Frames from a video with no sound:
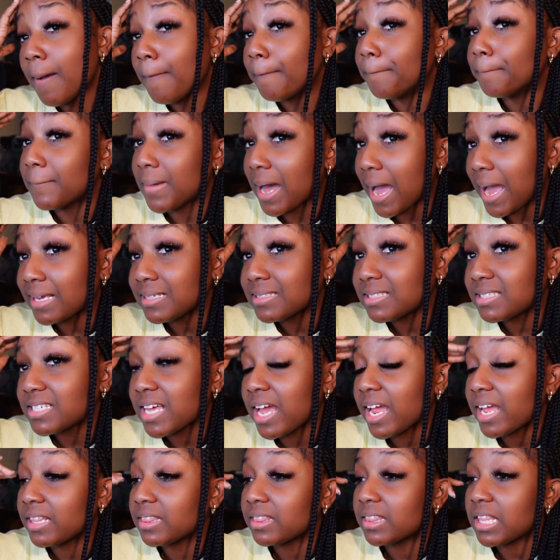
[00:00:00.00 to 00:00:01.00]

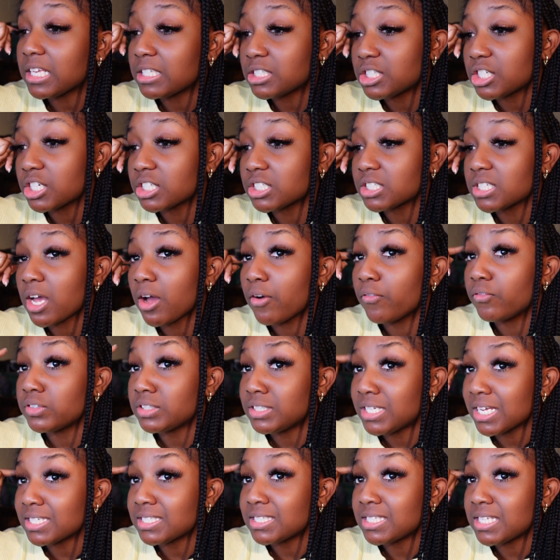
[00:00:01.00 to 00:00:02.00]
mindset and think to yourself,
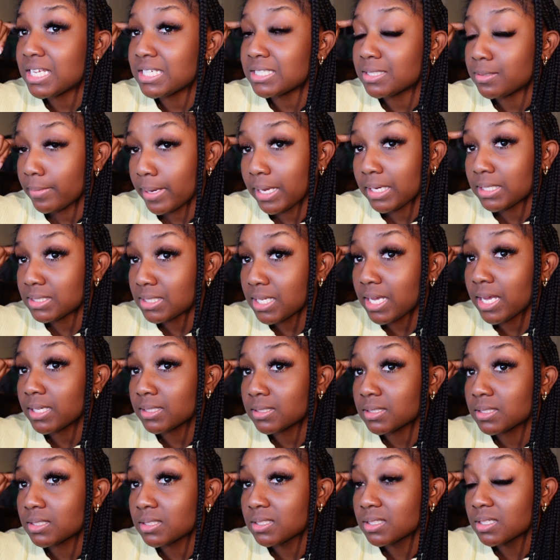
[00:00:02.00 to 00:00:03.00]
does this make
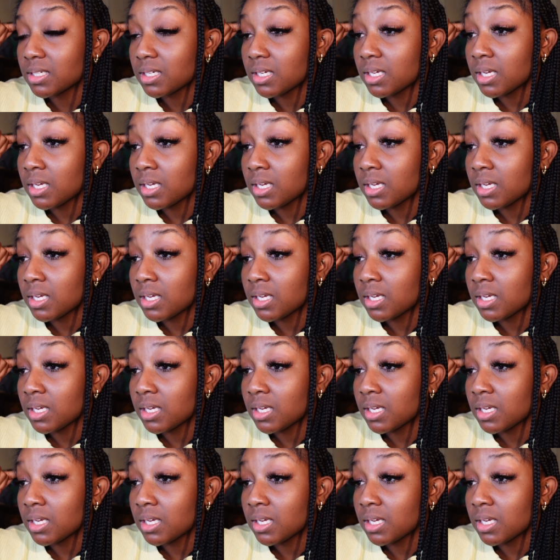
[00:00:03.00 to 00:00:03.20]
sense?